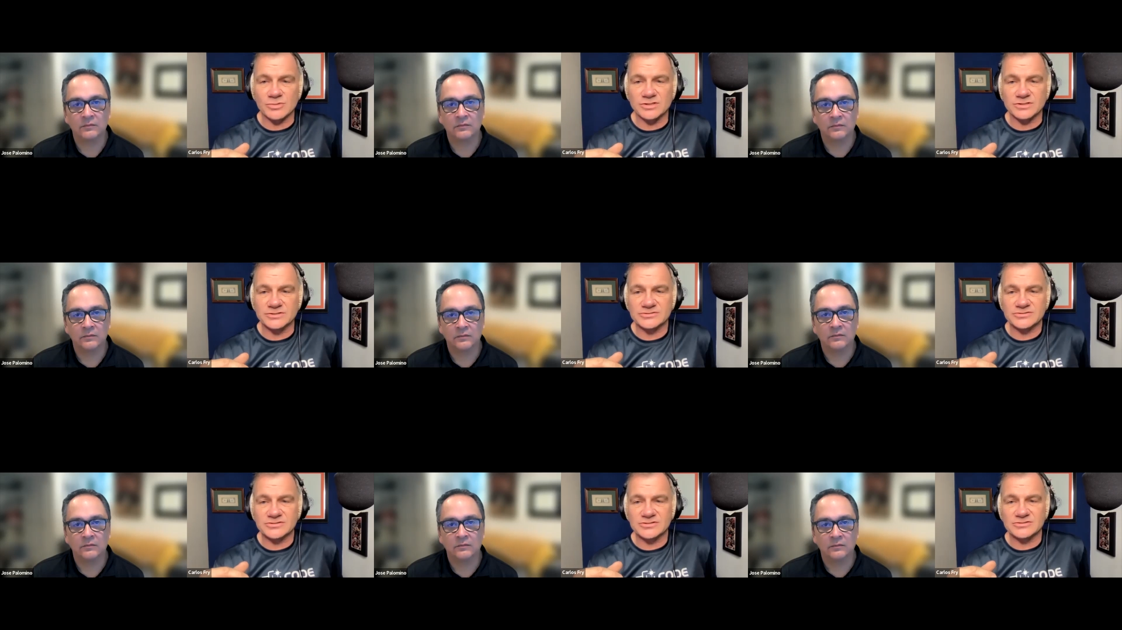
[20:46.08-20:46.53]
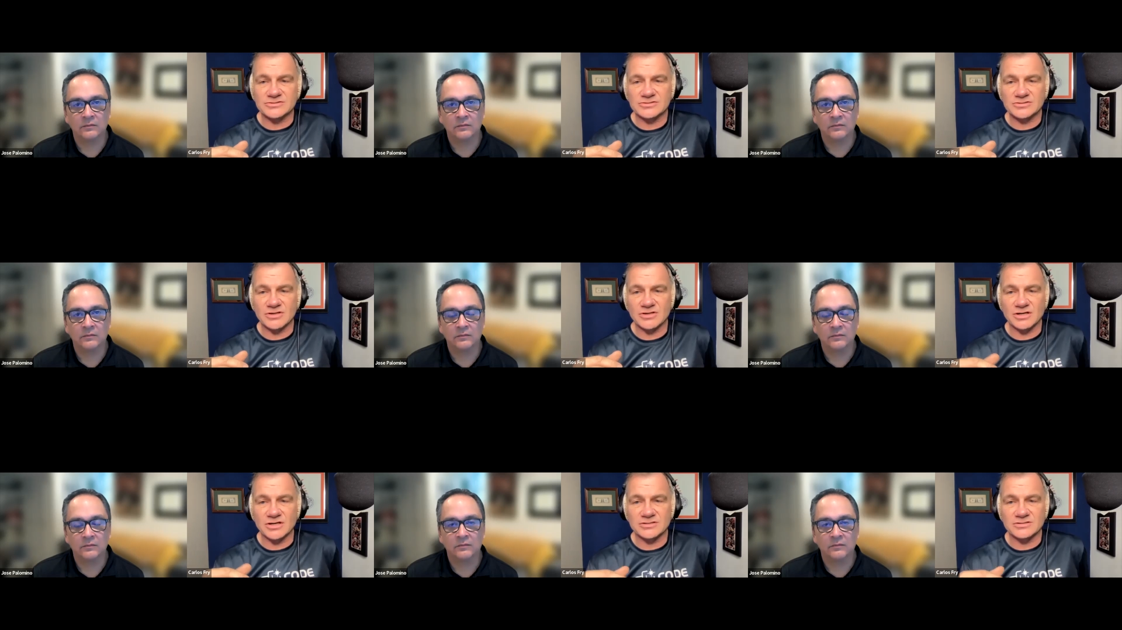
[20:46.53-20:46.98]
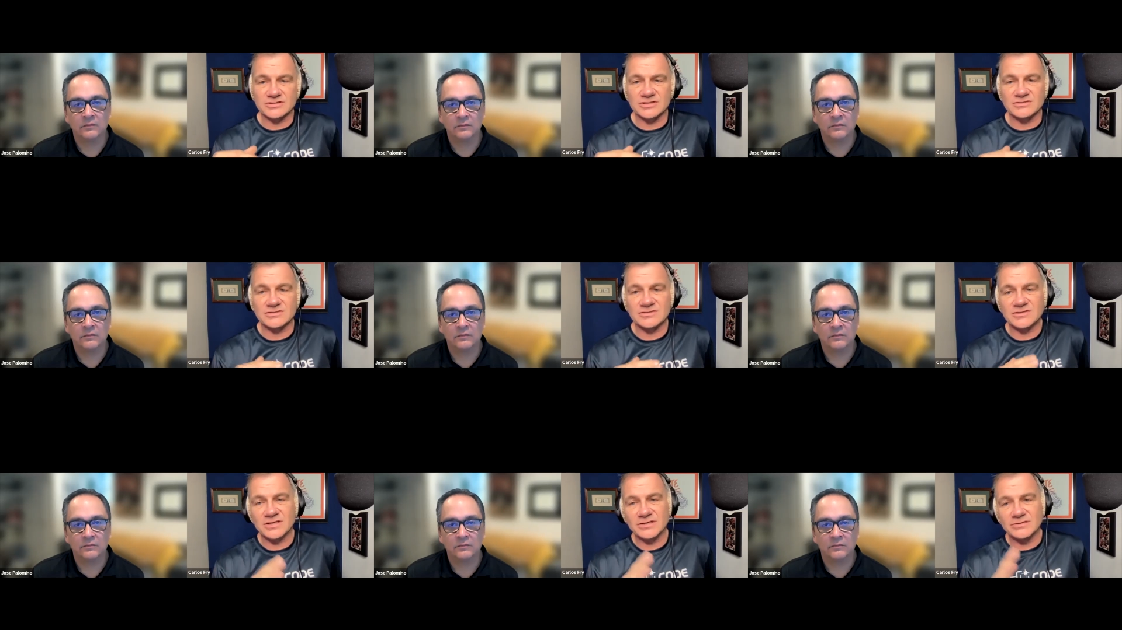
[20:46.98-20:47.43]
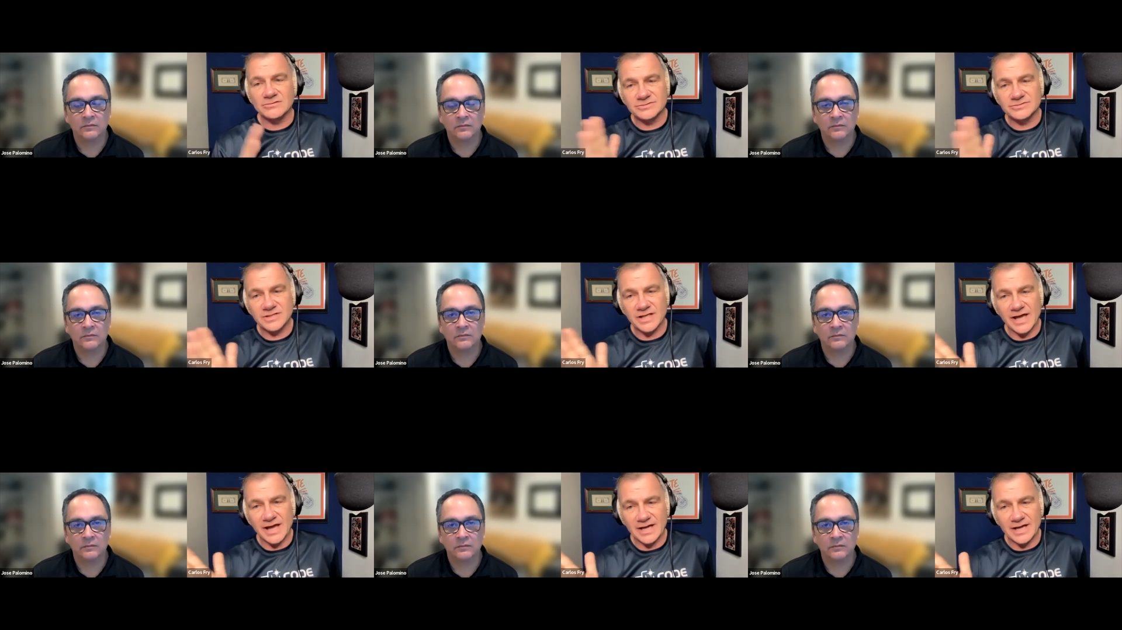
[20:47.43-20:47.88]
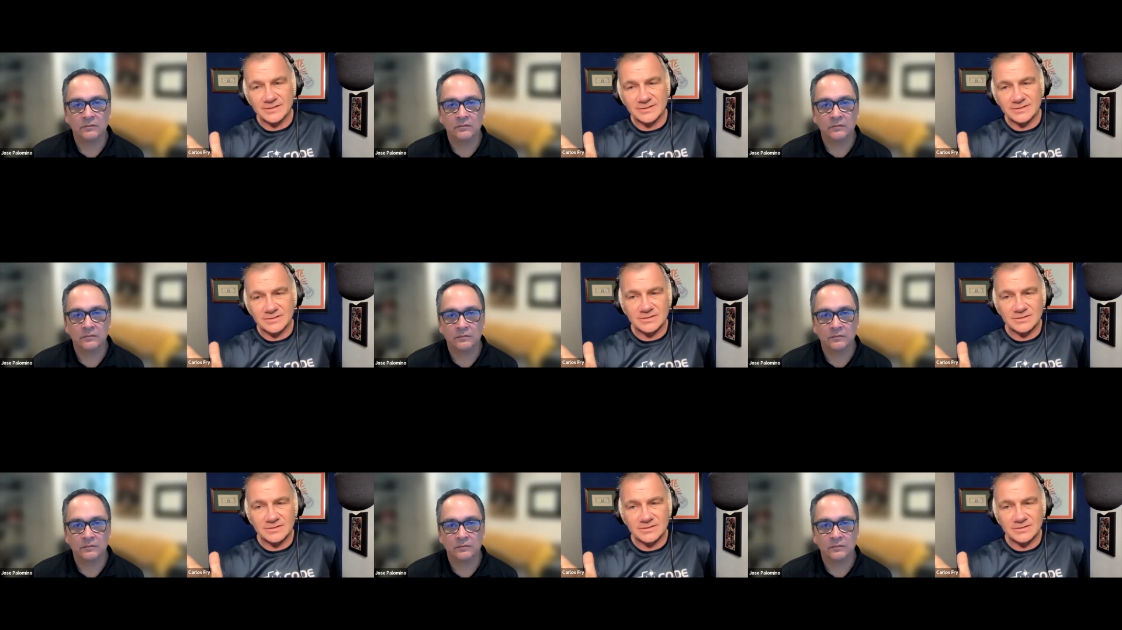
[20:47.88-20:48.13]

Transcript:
Speaker 1: was to start to tilt that